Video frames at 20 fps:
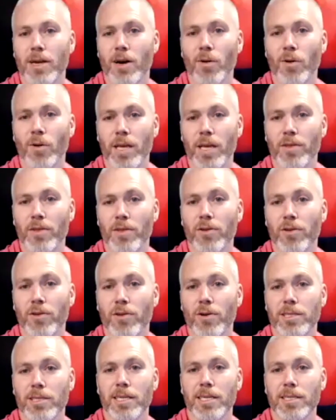whole
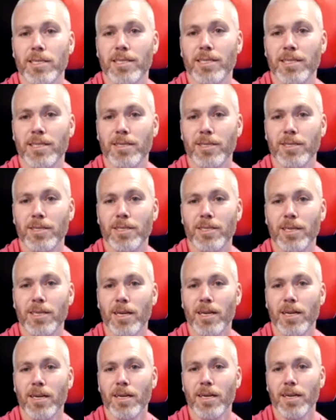ethos is
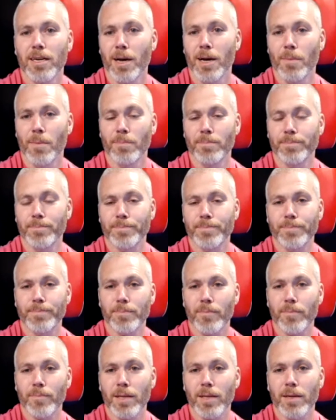
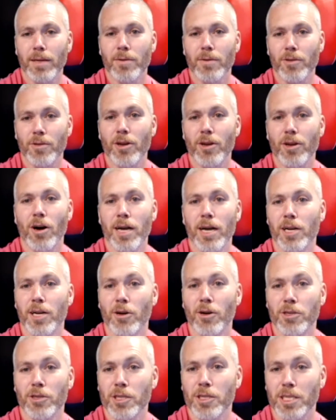higher
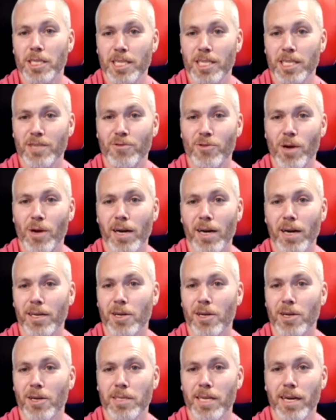consciousness through harder
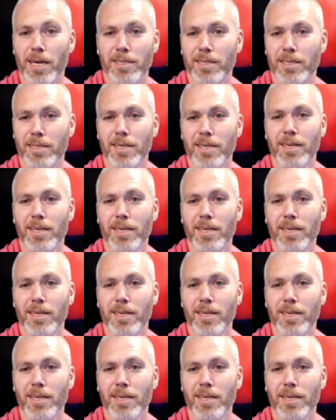contact,